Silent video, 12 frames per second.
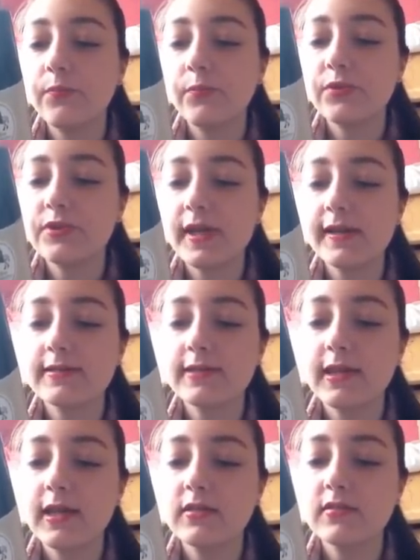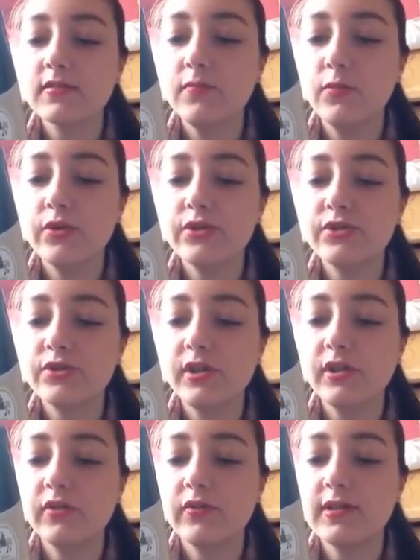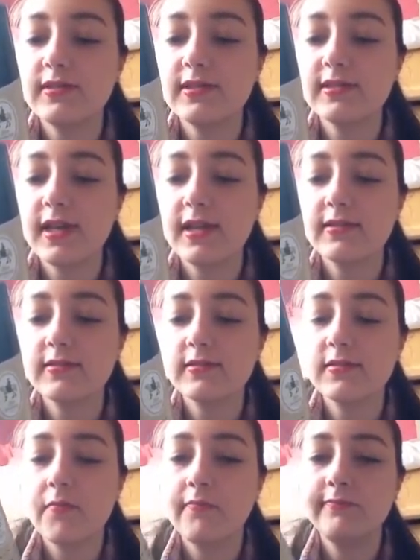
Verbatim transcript: protects against moisture and greasy stains.